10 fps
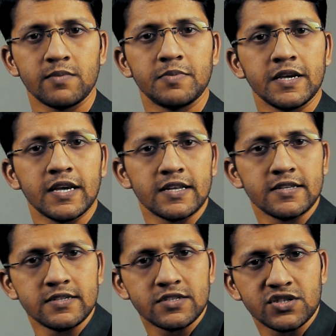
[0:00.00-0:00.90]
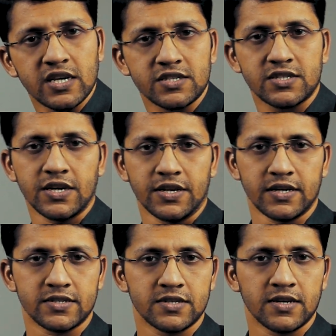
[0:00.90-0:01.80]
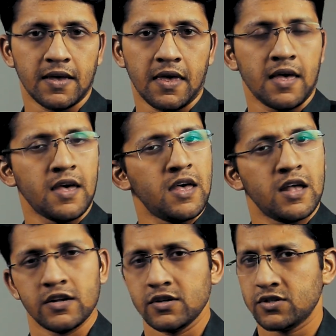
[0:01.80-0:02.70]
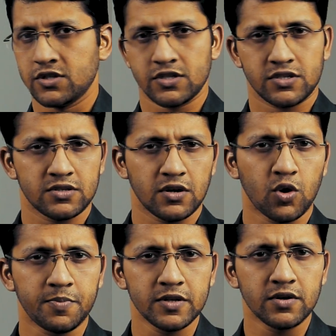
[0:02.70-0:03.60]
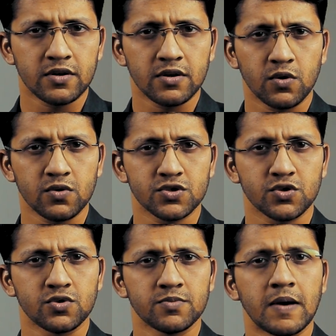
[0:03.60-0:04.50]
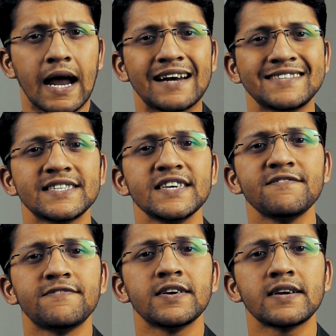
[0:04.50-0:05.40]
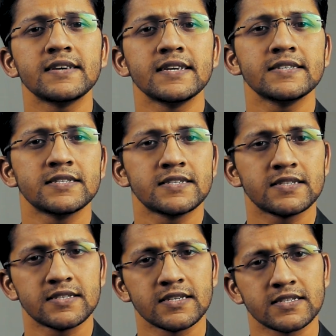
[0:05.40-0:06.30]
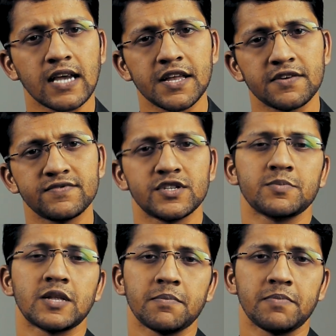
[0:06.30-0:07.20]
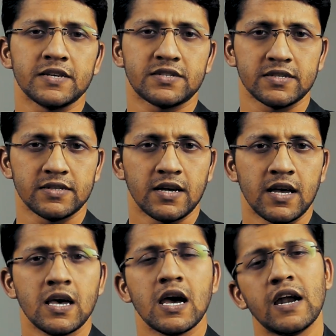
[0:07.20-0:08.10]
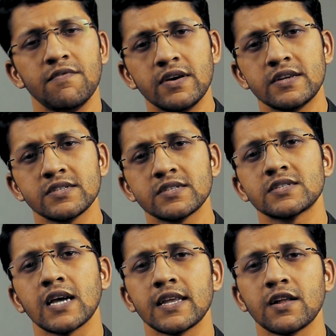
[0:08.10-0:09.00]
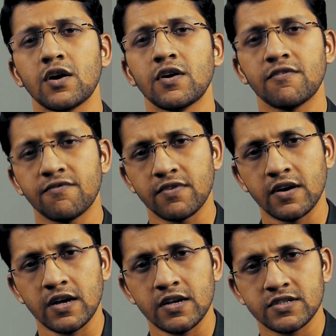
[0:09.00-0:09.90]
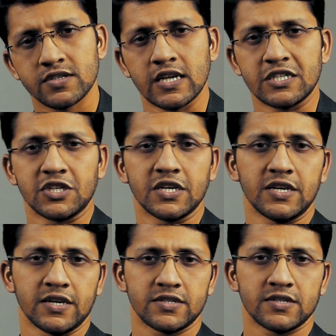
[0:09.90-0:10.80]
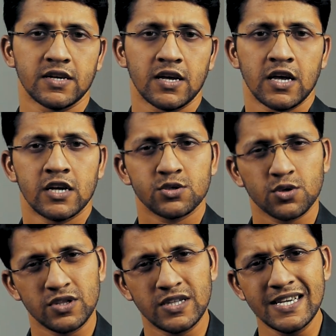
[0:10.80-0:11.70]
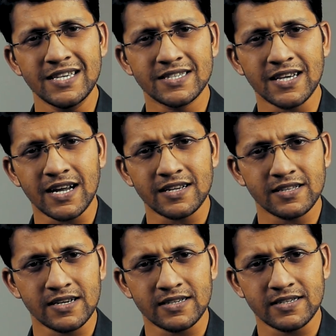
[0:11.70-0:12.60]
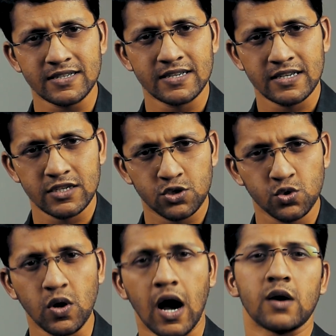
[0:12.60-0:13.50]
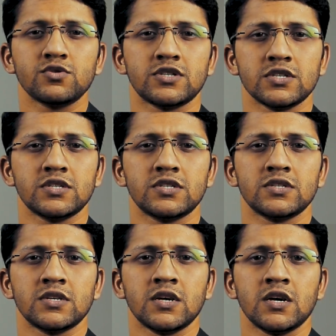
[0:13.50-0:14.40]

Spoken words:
will be in Sagittarius. Just open your horoscope and see where is the sign of Gemini placed in and where is the sign of Sagittarius. So these are the two houses